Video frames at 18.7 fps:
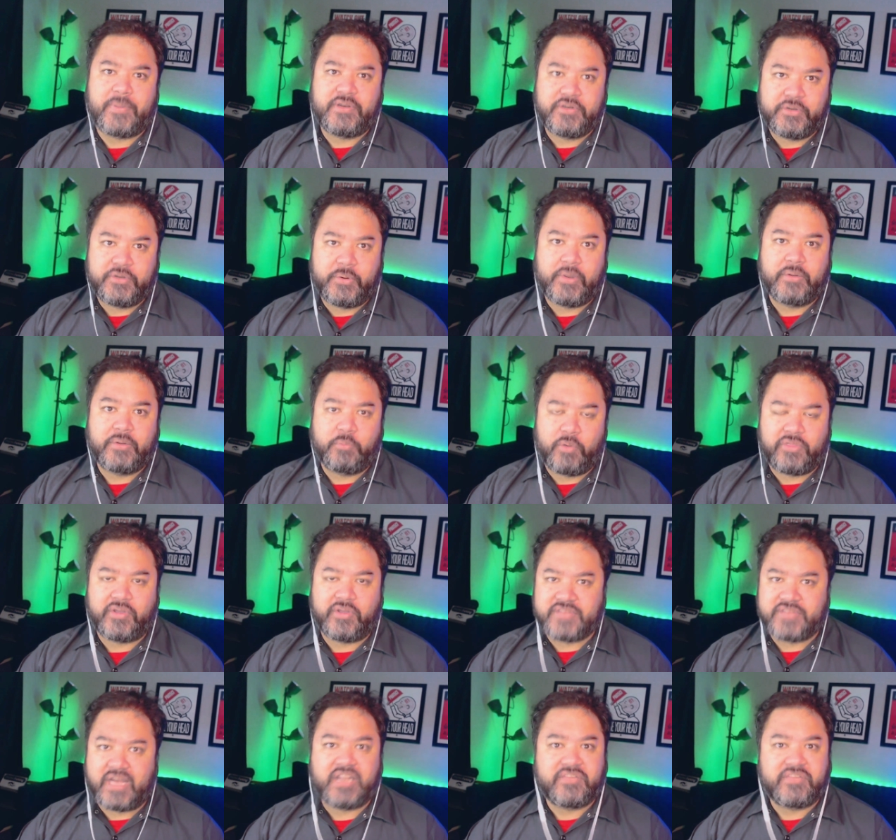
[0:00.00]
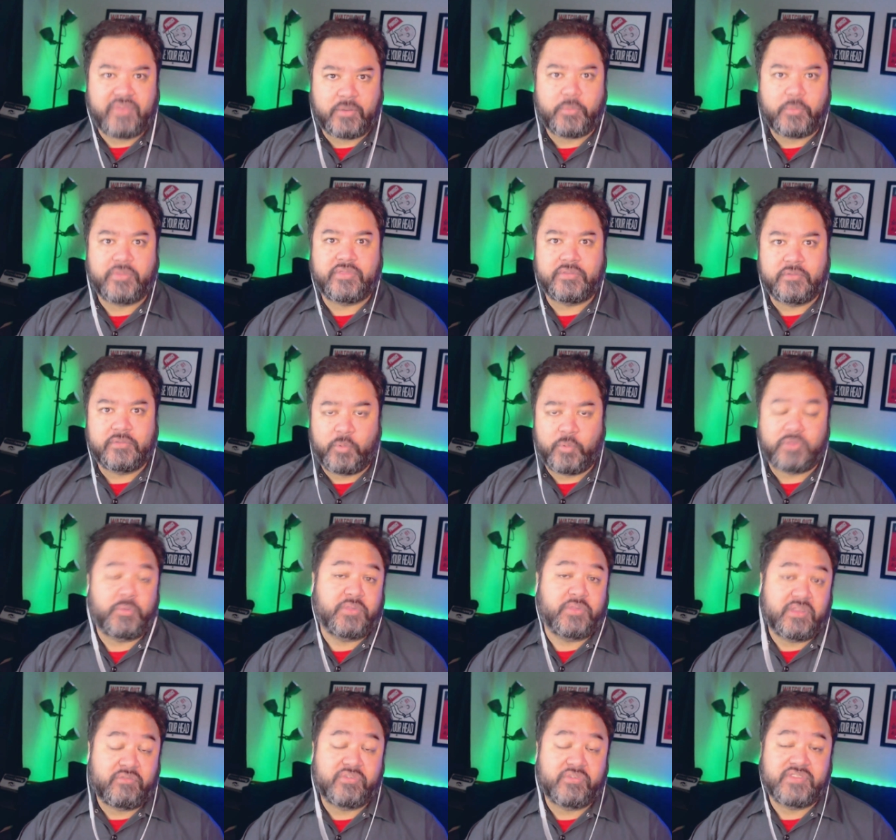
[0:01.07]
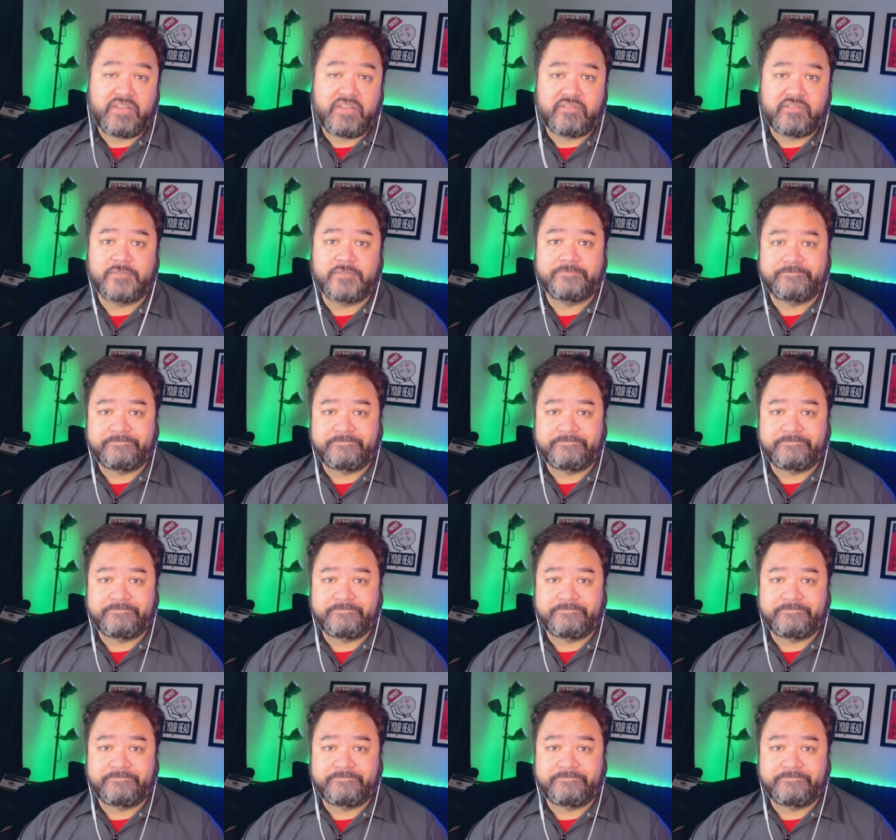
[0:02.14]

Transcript: to do it when they're satisfied with with what they've received.